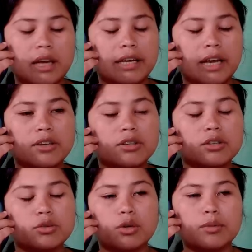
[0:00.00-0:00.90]
I cannot
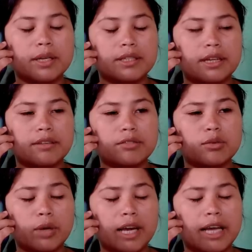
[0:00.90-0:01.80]
control myself
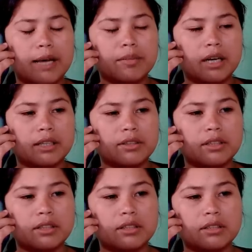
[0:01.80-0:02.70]
when I am angry.